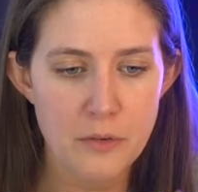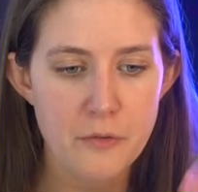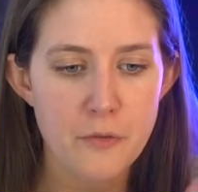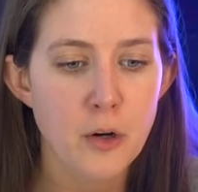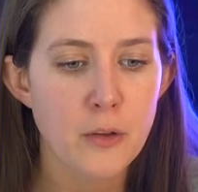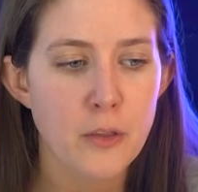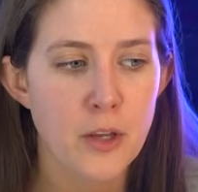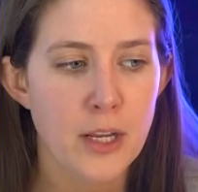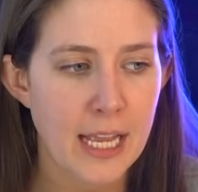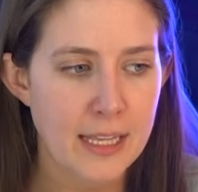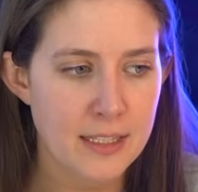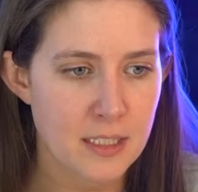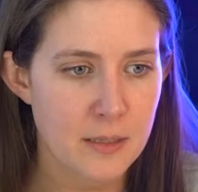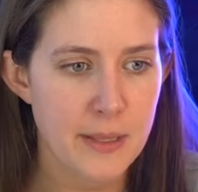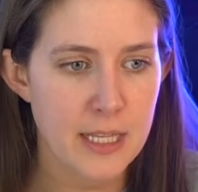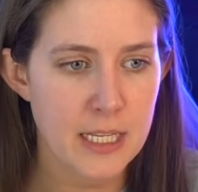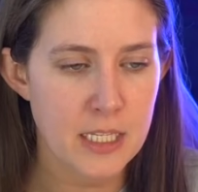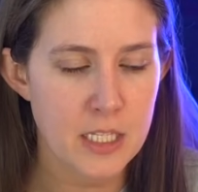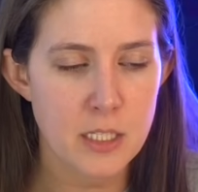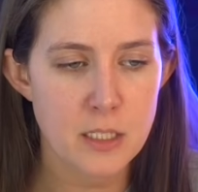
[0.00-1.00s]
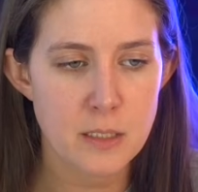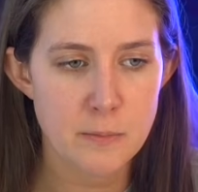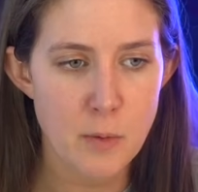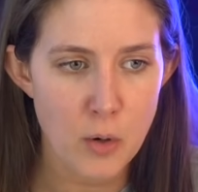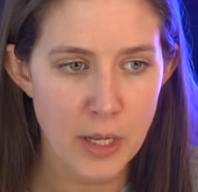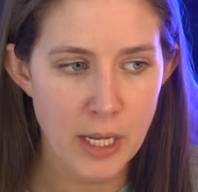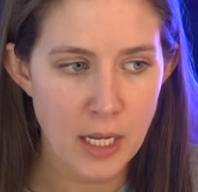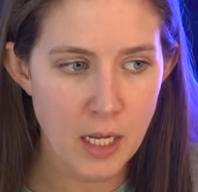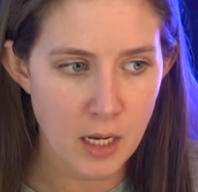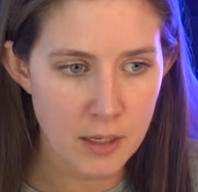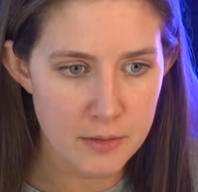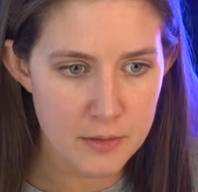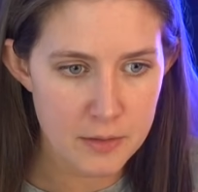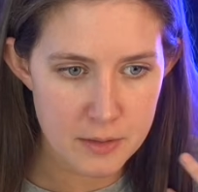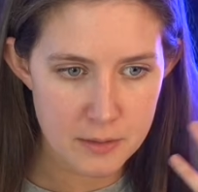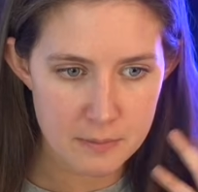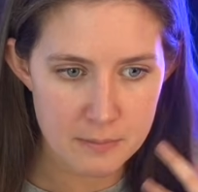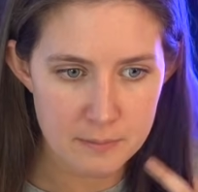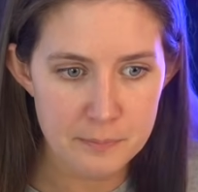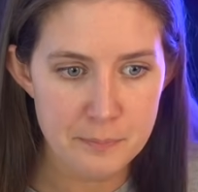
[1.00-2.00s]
further get some of these smoking guns.